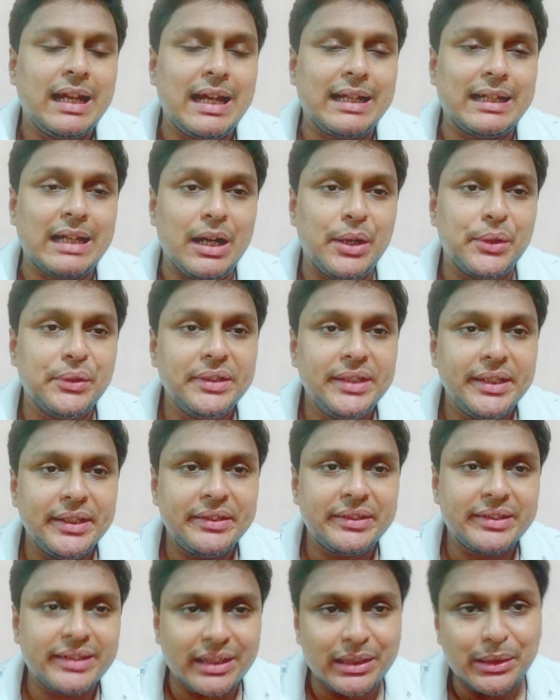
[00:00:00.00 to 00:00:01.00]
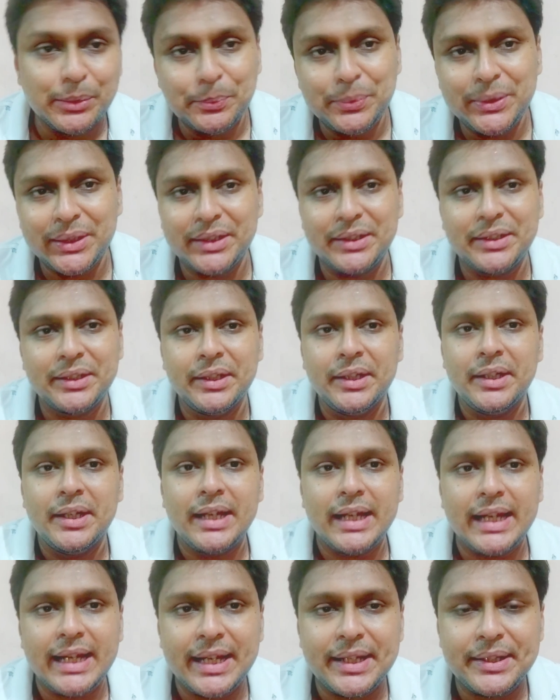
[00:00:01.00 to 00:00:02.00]
and how they celebrate,
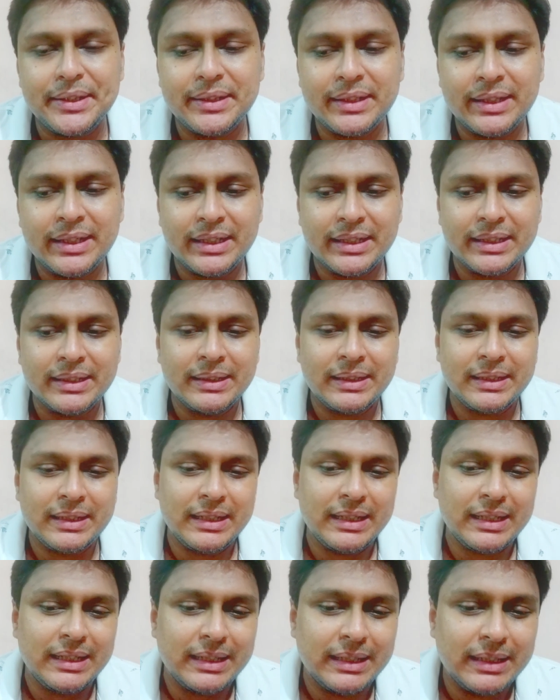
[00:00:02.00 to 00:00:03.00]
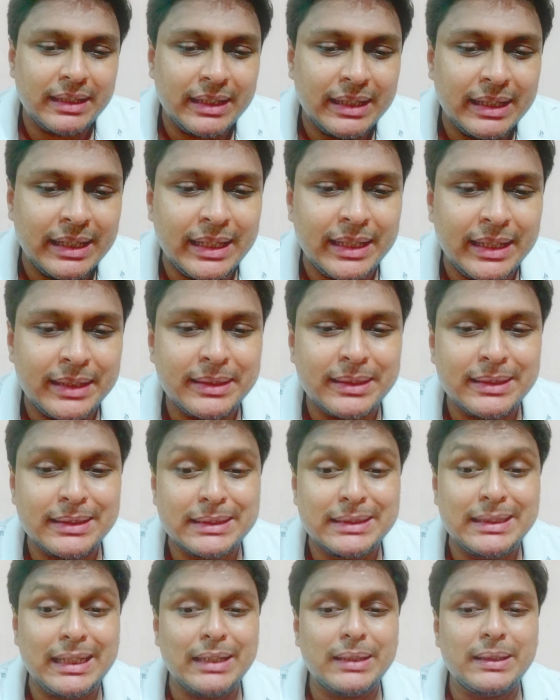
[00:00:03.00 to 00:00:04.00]
and
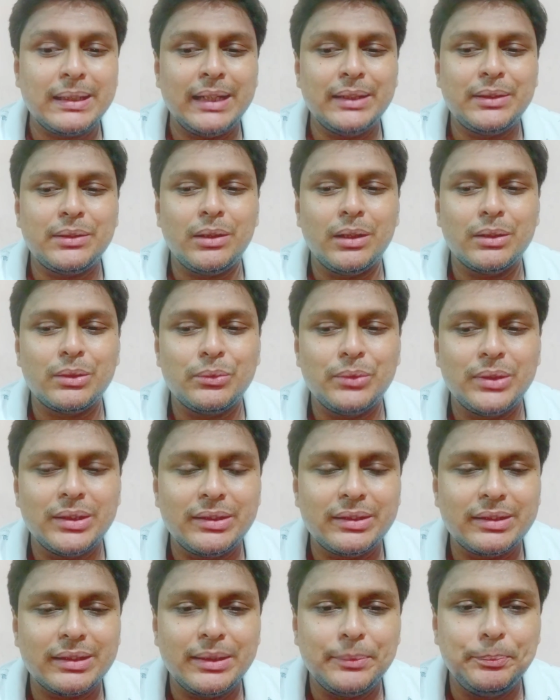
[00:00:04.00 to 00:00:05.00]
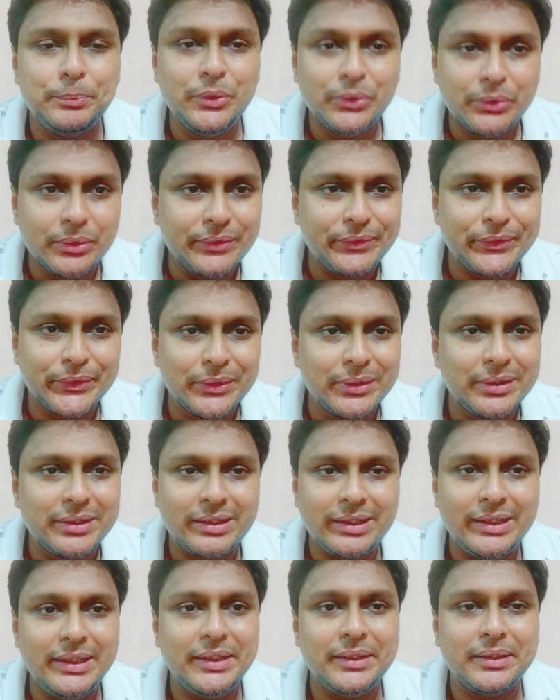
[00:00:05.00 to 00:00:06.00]
that I thought was a beautiful
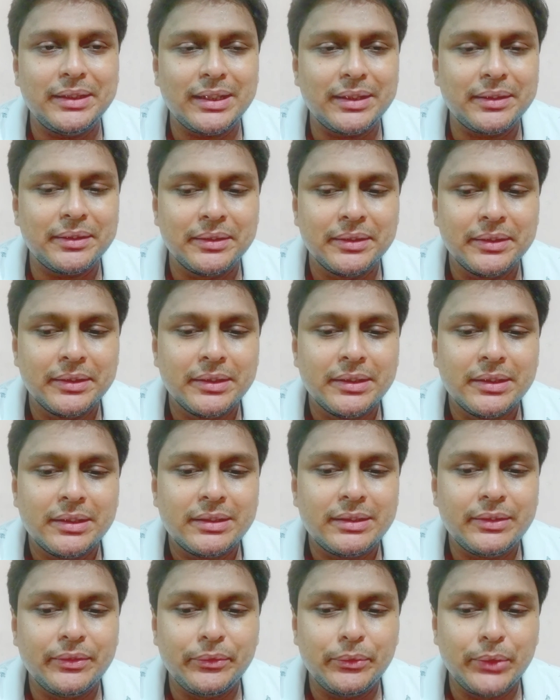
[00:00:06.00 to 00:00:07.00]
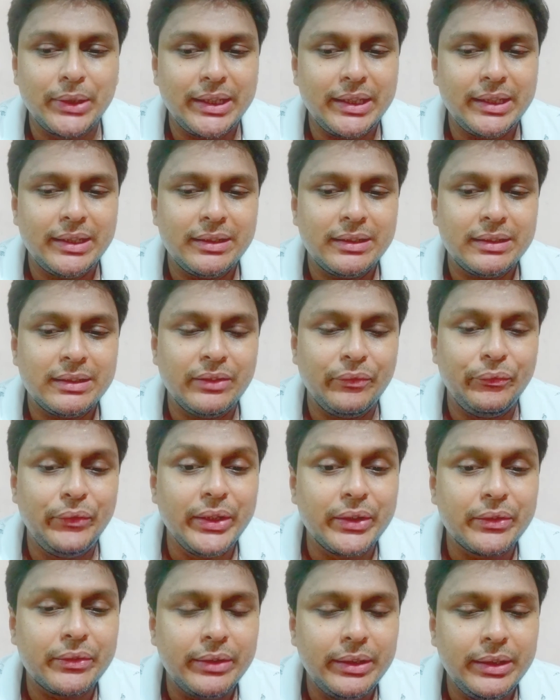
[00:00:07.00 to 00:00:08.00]
scene, and the way the
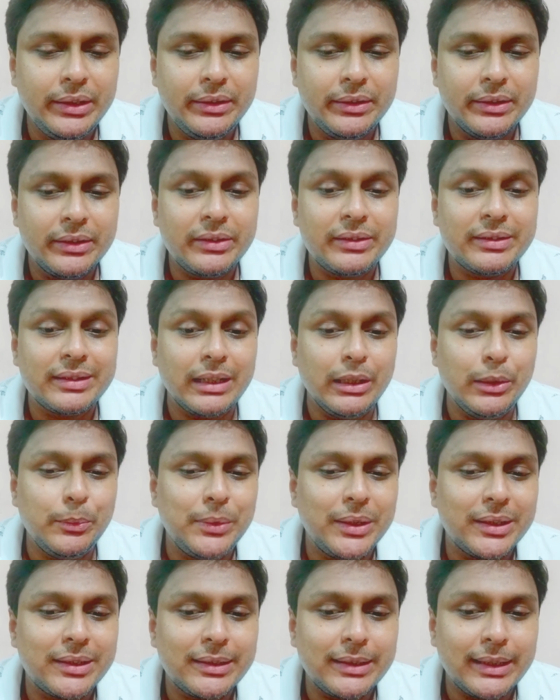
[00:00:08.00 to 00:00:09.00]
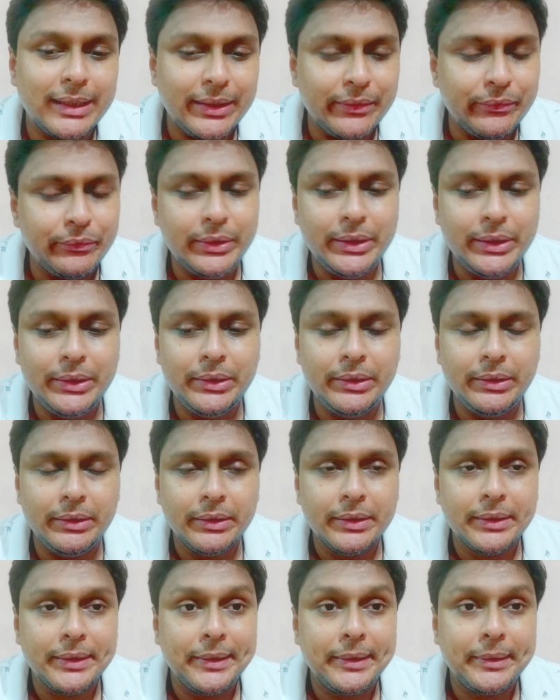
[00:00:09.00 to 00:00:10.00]
victory is celebrated, every
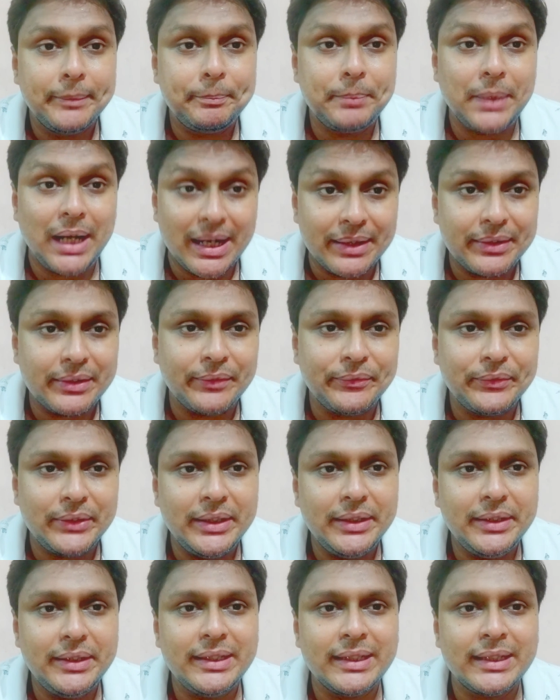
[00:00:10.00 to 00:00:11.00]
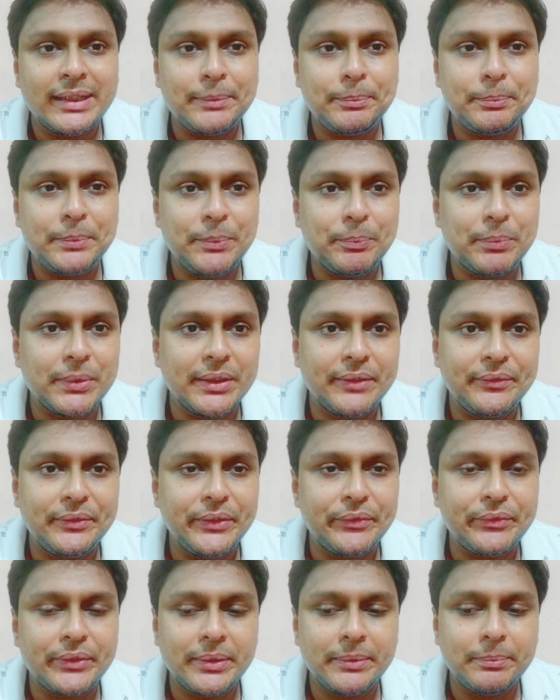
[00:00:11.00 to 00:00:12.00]
part of India, people of
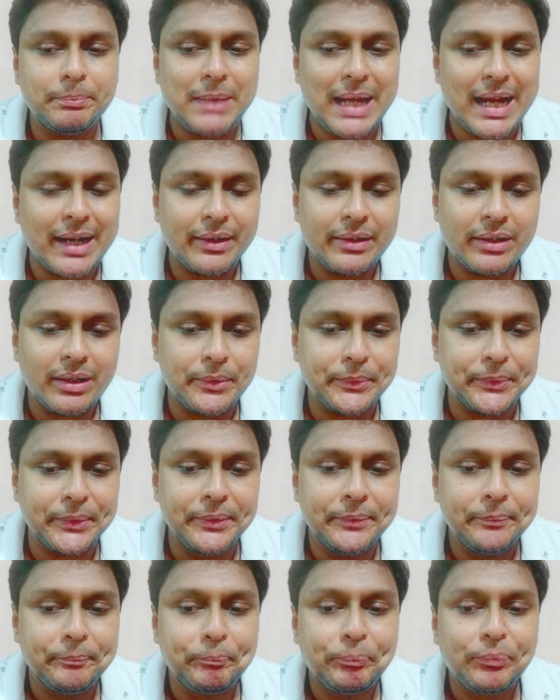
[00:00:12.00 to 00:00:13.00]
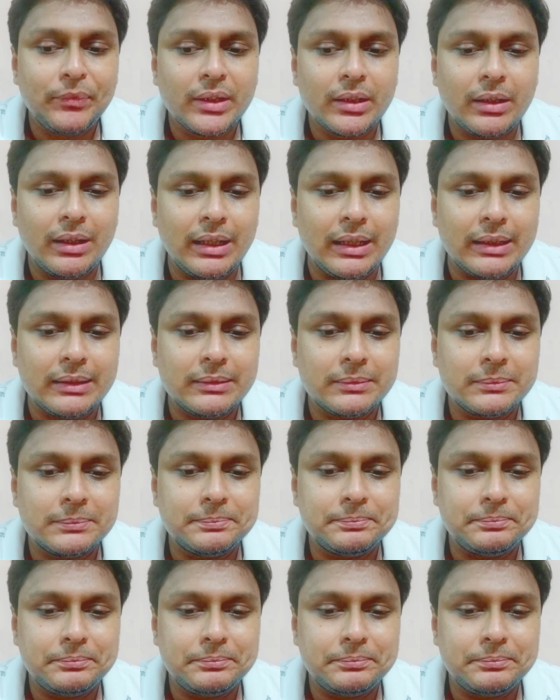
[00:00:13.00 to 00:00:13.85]
different background, and